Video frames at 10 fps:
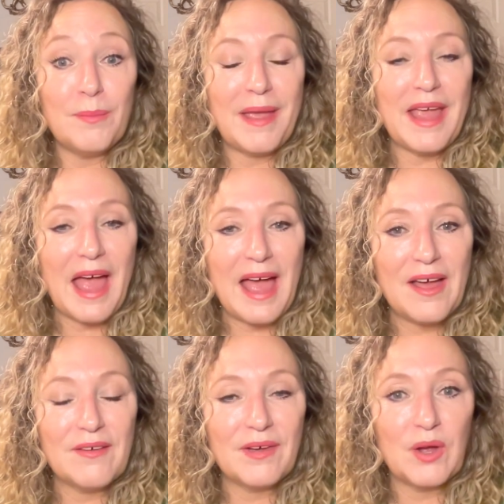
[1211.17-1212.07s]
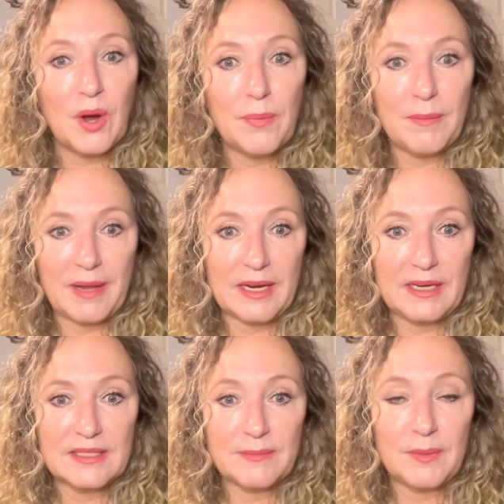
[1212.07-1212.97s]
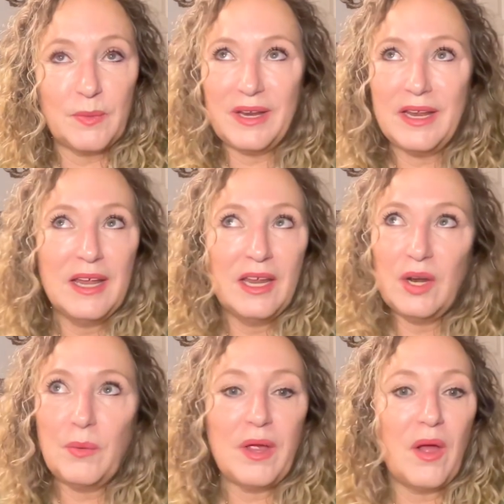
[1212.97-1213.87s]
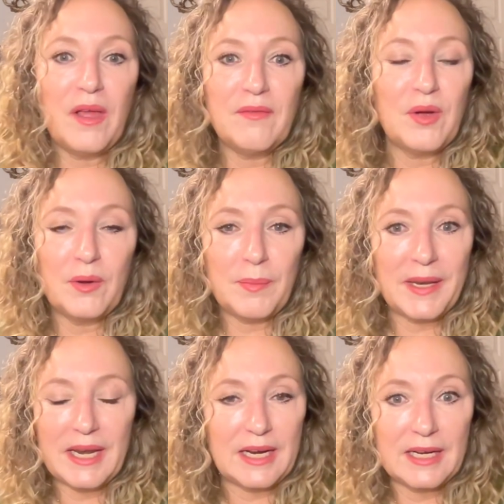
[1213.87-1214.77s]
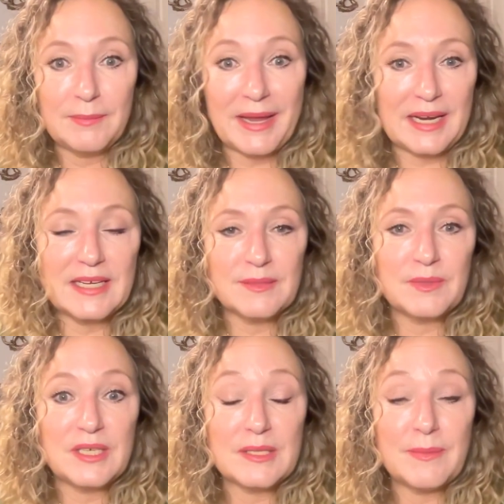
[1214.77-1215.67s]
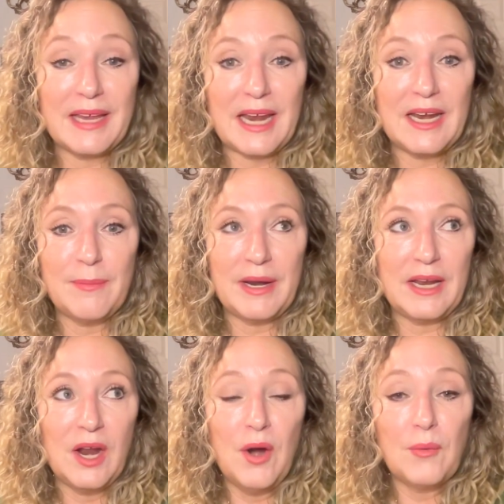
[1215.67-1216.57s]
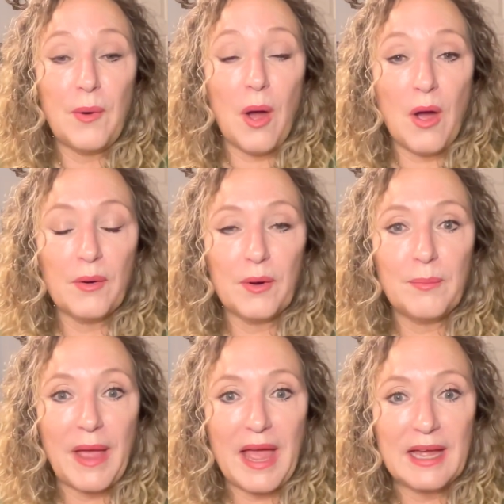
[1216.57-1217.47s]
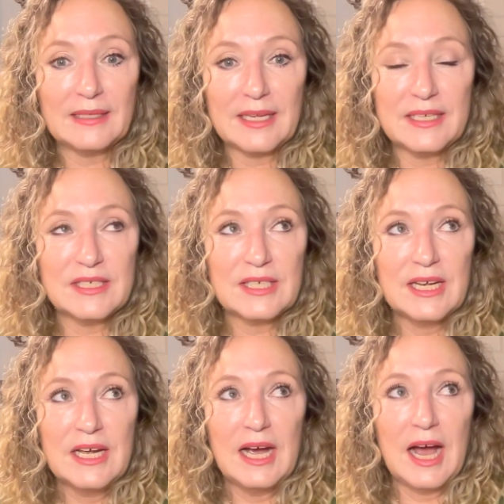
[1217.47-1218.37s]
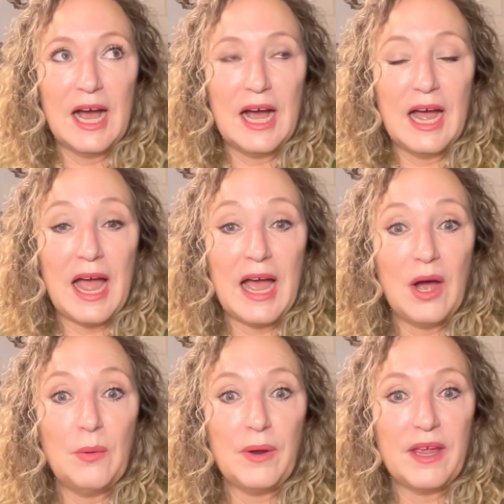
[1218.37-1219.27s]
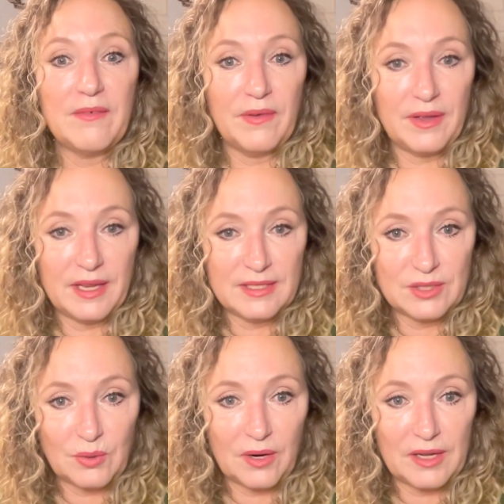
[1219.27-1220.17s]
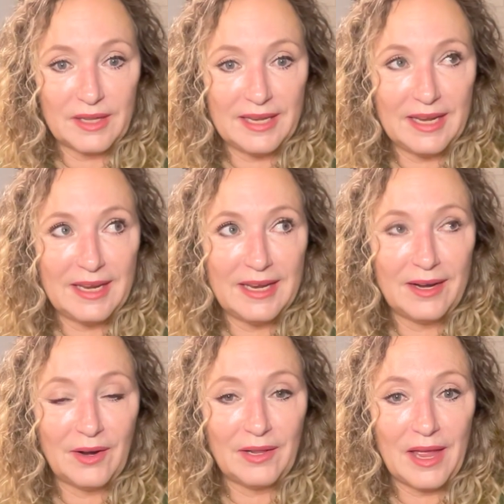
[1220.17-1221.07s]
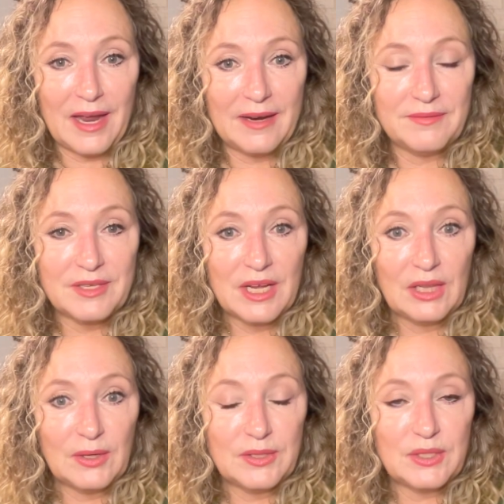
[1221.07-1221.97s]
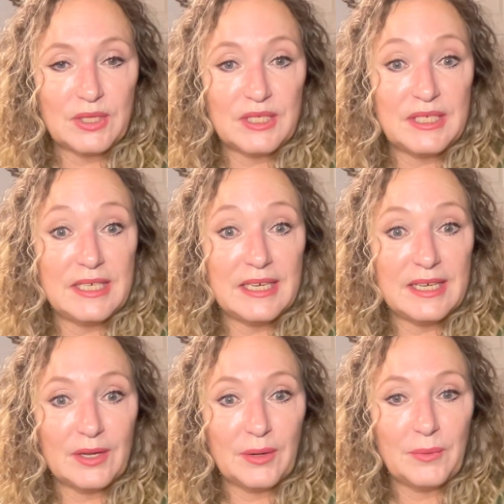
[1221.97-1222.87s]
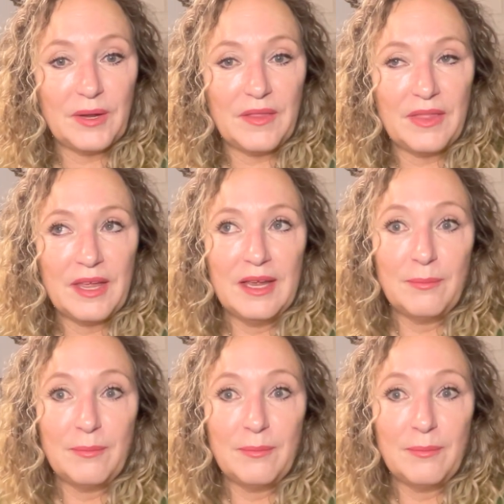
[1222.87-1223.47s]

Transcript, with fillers: or you may have a coping mechanism and we you know we all have coping mechanism. mechanisms it doesn't make anybody wrong or bad that is uh, how we have historically in our lives learned to deal with